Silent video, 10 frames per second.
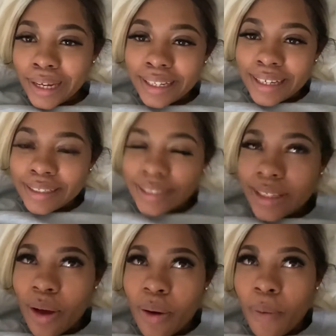that's
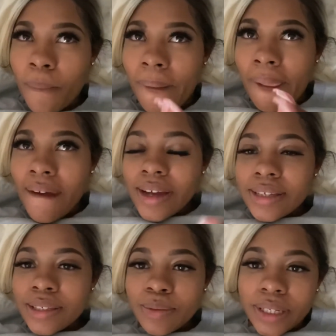so
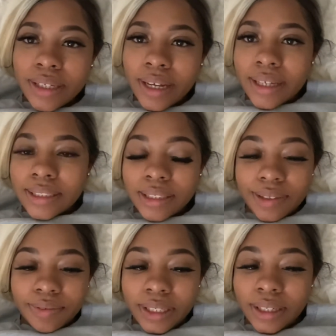sweet. Like, cause he
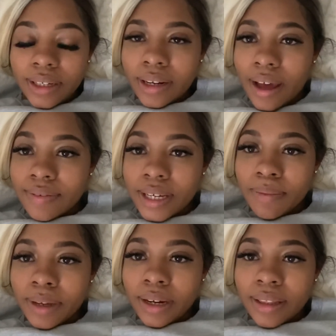didn't, really didn't have to give
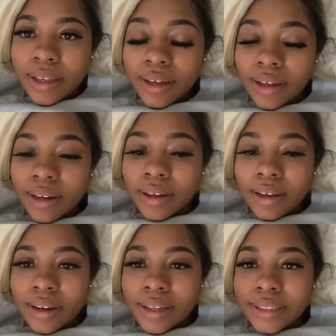me anything he did.
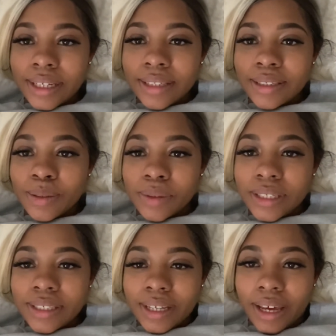And that's like the
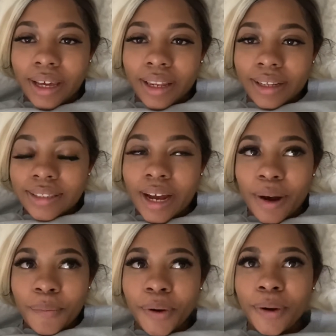sweetest thing in the entire
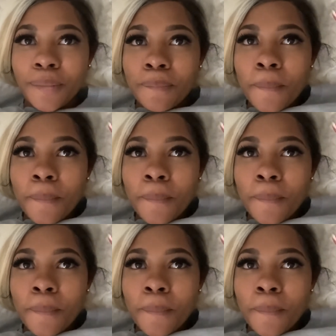world.